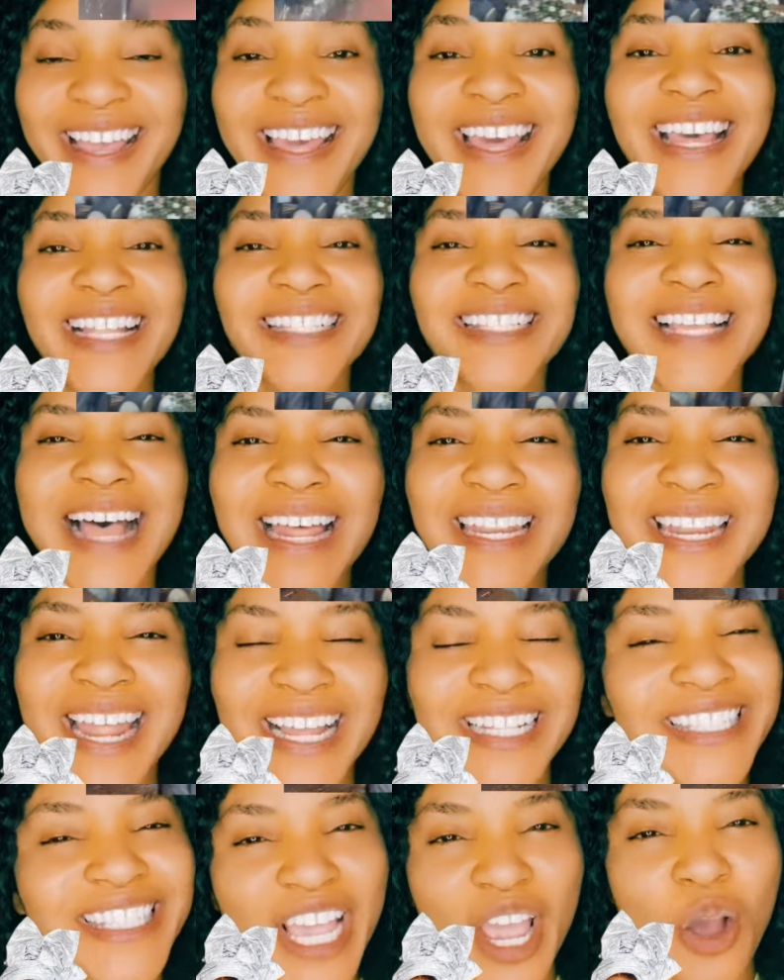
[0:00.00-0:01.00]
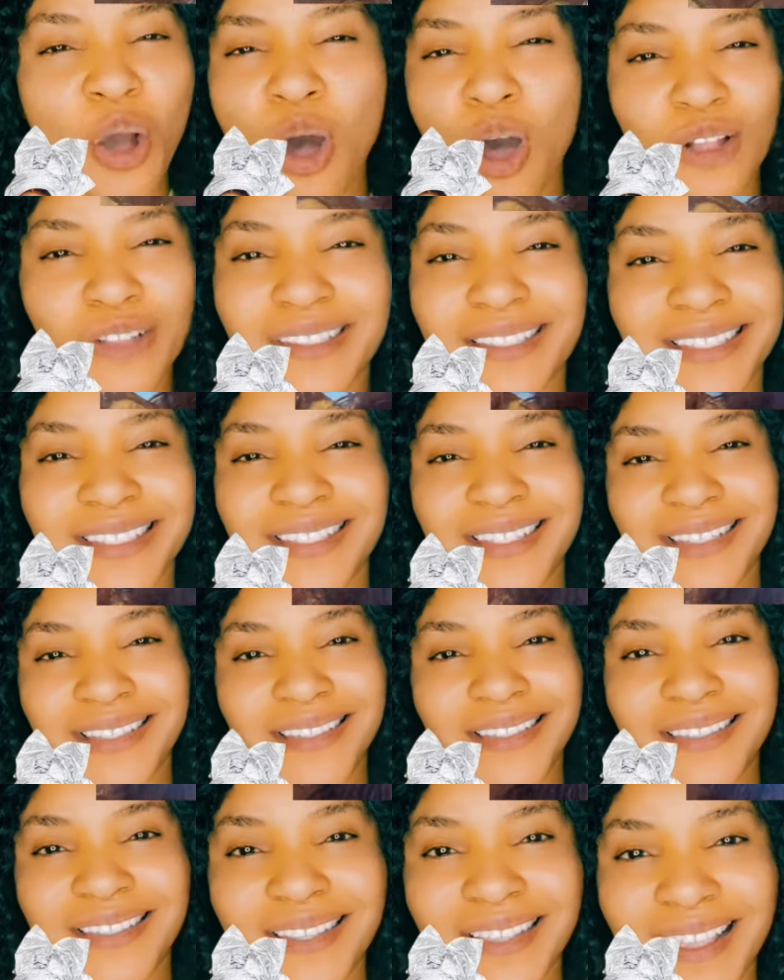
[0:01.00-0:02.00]
Internet they hot
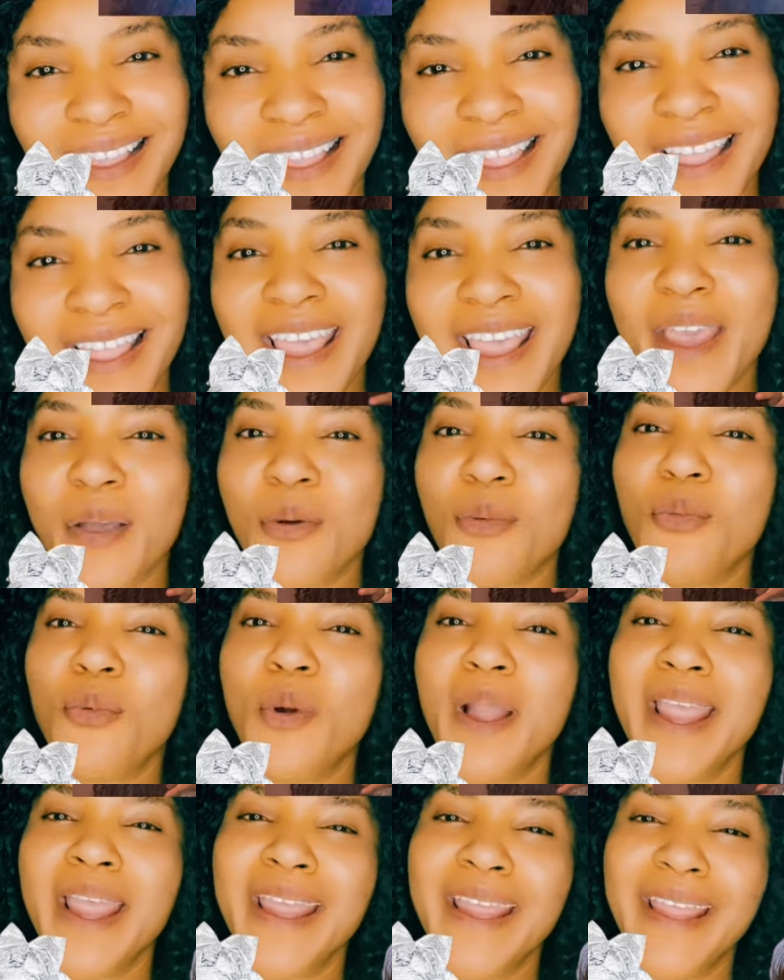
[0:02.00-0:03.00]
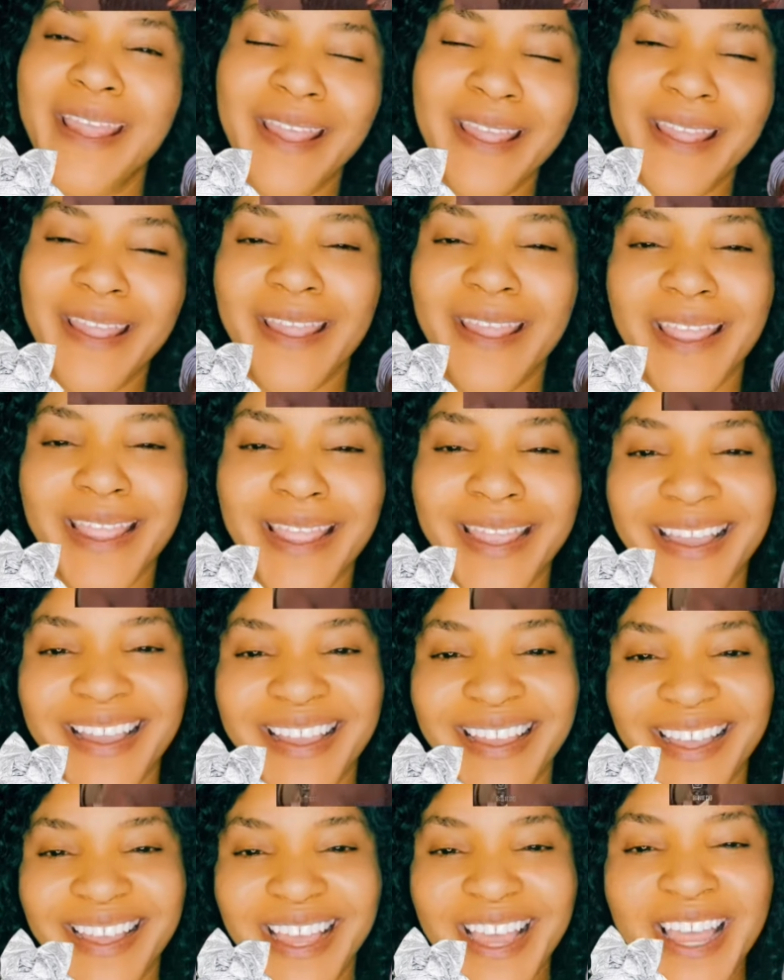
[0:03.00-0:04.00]
since. Away.
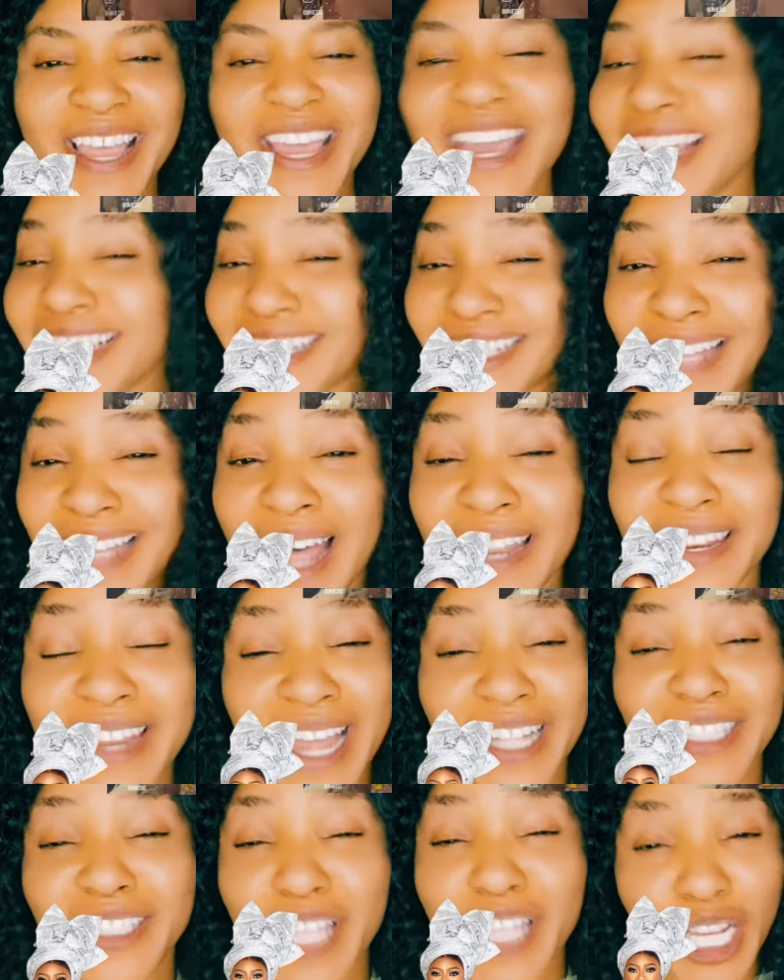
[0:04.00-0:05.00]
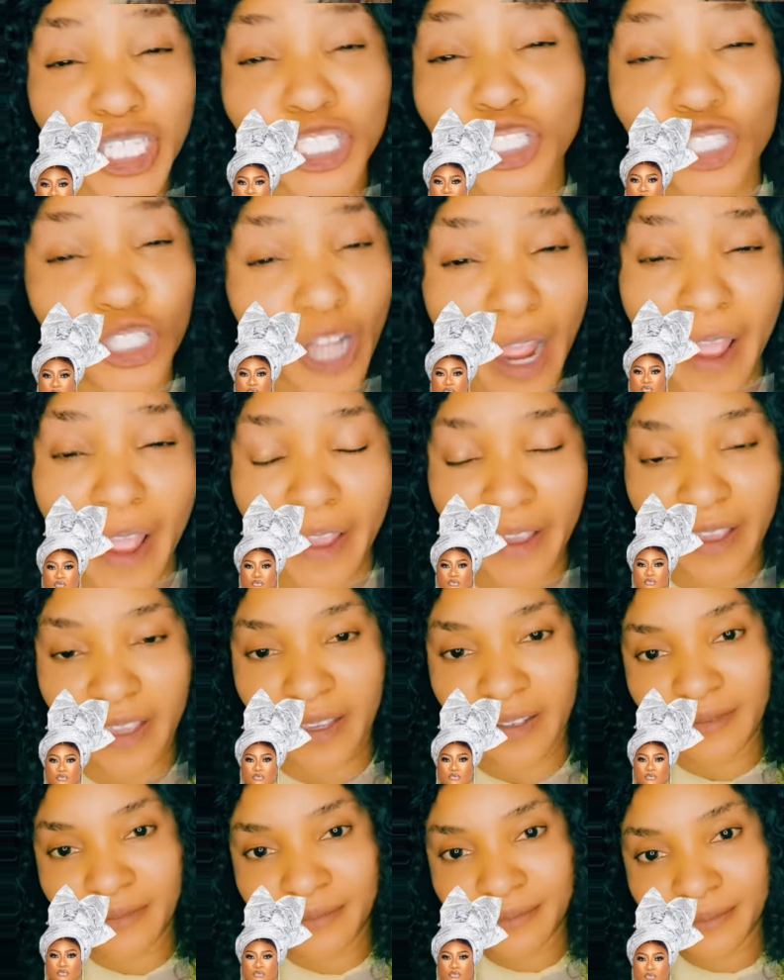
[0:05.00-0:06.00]
Internet they shake.